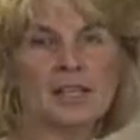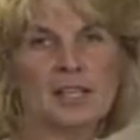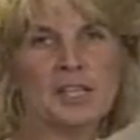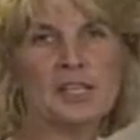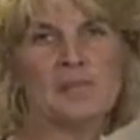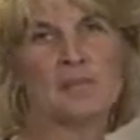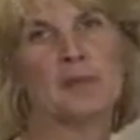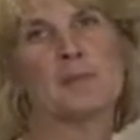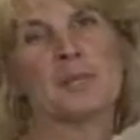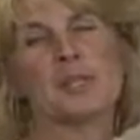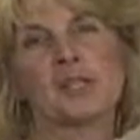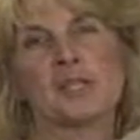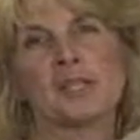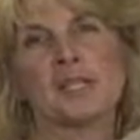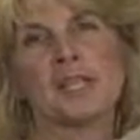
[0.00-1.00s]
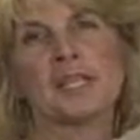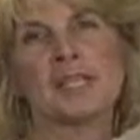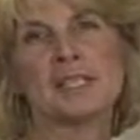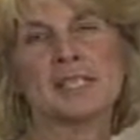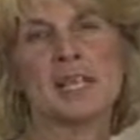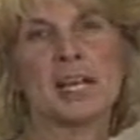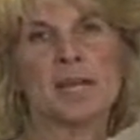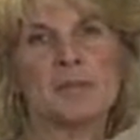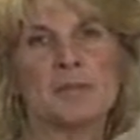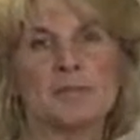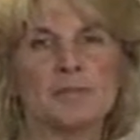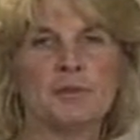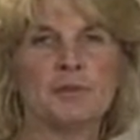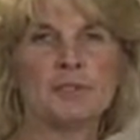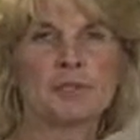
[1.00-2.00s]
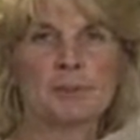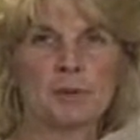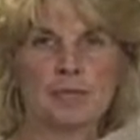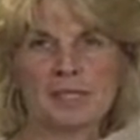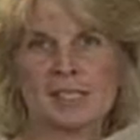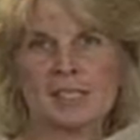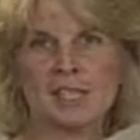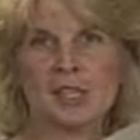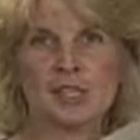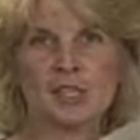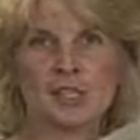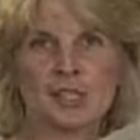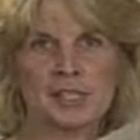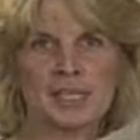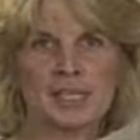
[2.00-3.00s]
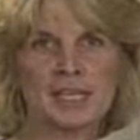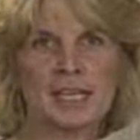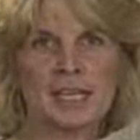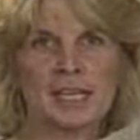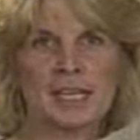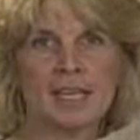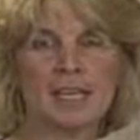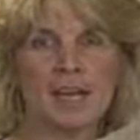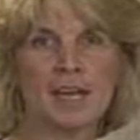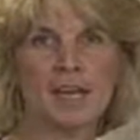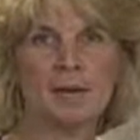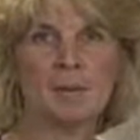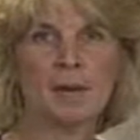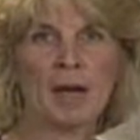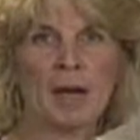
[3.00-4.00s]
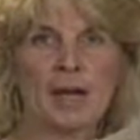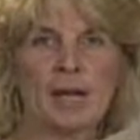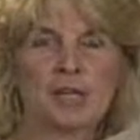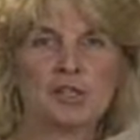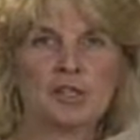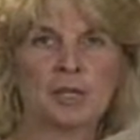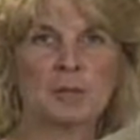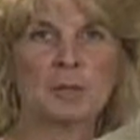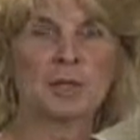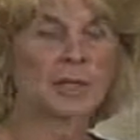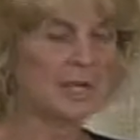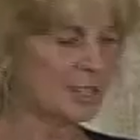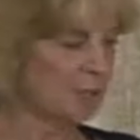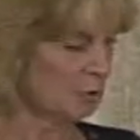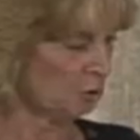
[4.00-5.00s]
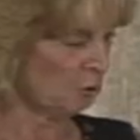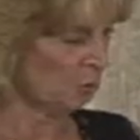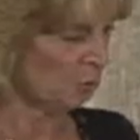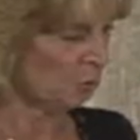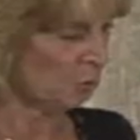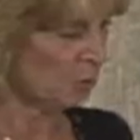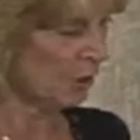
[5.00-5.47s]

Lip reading: Thank you very much for taking time to view this presentation today. I actually would like to go over